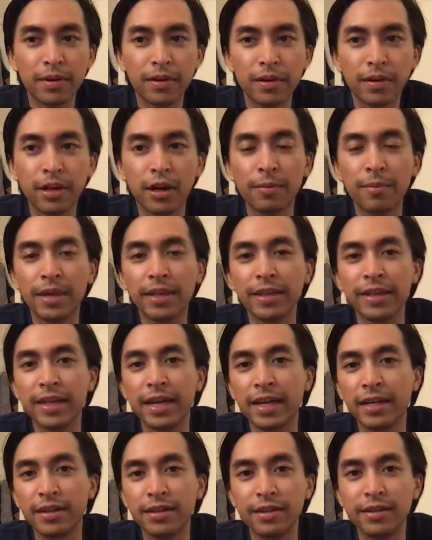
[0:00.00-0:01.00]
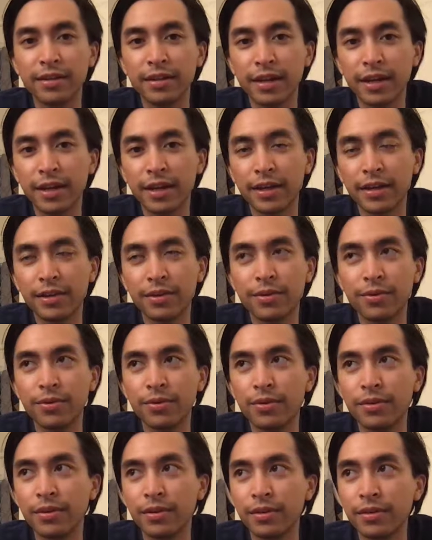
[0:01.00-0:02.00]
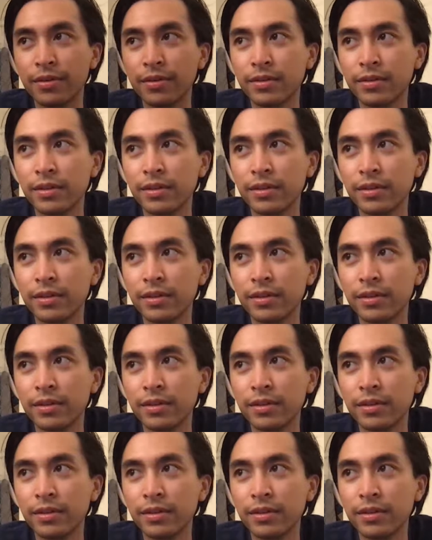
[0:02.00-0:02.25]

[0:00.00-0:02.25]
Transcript: come at the end of the day, or